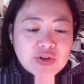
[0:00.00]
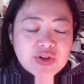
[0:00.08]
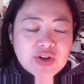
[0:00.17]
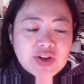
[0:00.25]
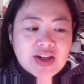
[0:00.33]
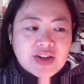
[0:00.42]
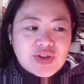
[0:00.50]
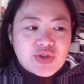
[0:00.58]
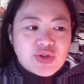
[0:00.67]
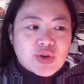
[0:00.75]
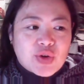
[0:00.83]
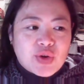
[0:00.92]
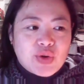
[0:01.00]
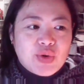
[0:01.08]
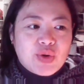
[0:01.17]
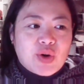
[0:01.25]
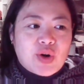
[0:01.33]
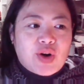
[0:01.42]
you can get so
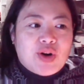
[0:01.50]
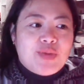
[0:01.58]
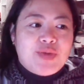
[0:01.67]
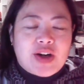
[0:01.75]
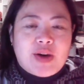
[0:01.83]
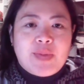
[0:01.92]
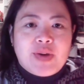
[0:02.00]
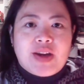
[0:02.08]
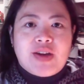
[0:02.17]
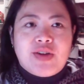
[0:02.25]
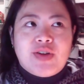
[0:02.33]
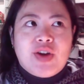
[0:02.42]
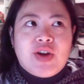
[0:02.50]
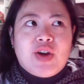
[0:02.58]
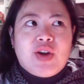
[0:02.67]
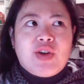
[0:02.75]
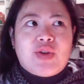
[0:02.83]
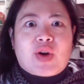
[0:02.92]
hyped up in
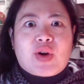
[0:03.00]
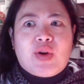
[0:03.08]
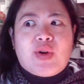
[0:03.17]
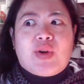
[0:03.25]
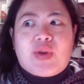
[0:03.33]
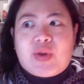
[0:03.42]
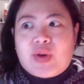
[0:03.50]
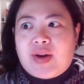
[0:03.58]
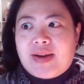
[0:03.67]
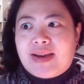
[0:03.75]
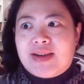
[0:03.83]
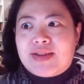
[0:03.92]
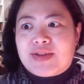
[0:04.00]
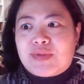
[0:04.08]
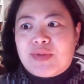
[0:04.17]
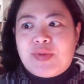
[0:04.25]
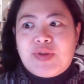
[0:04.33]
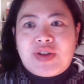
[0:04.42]
your own, I guess,
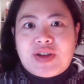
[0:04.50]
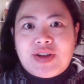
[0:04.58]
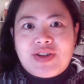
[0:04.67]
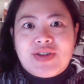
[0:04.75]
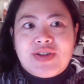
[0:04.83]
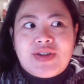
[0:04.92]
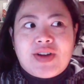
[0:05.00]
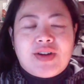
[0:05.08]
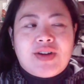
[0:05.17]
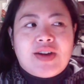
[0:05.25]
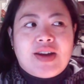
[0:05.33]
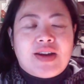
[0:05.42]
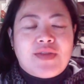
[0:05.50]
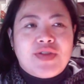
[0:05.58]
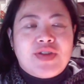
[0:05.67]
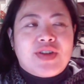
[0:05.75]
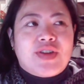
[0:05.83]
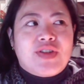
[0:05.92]
reputation and, and
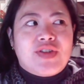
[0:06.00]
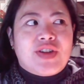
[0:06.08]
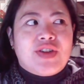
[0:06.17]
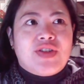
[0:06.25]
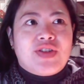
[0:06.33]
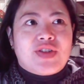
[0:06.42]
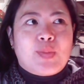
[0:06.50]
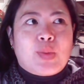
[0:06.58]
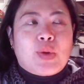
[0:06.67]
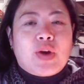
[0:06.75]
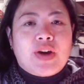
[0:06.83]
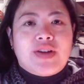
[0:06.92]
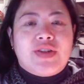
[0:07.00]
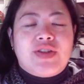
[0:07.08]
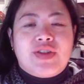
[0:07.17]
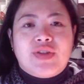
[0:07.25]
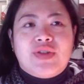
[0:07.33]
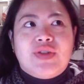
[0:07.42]
everything else that you're just blinded
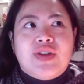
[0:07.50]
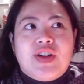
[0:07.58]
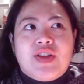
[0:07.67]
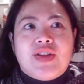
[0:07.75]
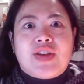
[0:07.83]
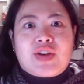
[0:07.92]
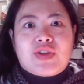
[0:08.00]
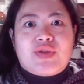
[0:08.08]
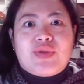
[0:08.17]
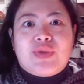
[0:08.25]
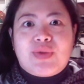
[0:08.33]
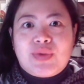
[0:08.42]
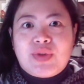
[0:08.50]
to the actual